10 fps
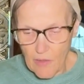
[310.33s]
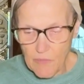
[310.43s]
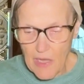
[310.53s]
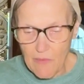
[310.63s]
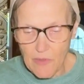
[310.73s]

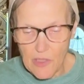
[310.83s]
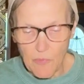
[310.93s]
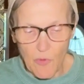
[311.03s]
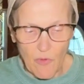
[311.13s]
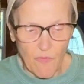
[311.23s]

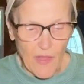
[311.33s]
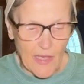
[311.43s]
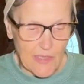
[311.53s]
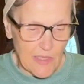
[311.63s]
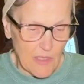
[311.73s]
tablespoon of
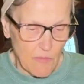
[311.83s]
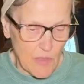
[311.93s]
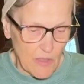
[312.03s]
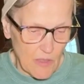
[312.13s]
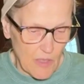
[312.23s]
flaxseed
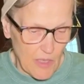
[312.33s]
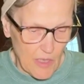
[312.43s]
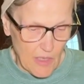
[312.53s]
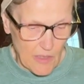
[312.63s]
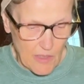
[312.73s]
meal
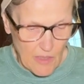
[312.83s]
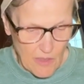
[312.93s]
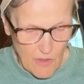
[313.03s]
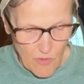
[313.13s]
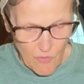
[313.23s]
and
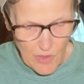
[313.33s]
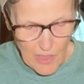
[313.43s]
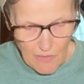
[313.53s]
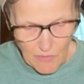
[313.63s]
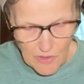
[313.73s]
3
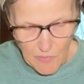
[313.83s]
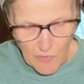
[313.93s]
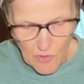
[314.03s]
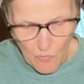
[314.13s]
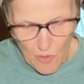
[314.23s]

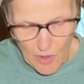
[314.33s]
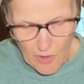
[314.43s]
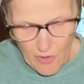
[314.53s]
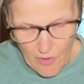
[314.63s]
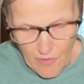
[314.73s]
tablespoons of water.